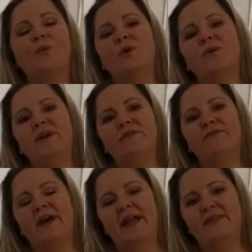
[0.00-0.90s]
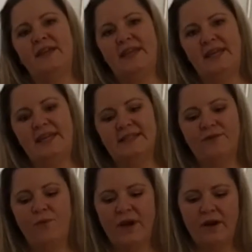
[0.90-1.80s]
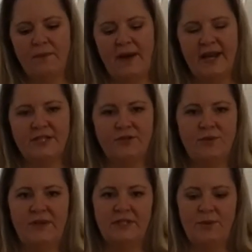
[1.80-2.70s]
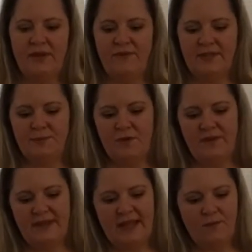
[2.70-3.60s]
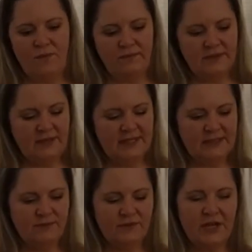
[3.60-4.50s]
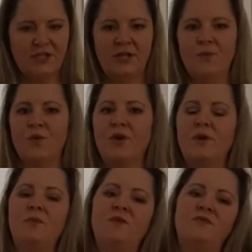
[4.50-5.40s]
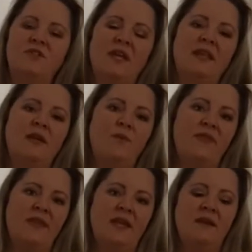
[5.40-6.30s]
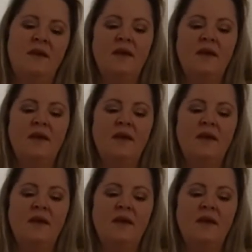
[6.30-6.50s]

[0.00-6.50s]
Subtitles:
We're going to find the ease of what our bodies are doing. So if it's moving that to this direction, we're going to move gently with it.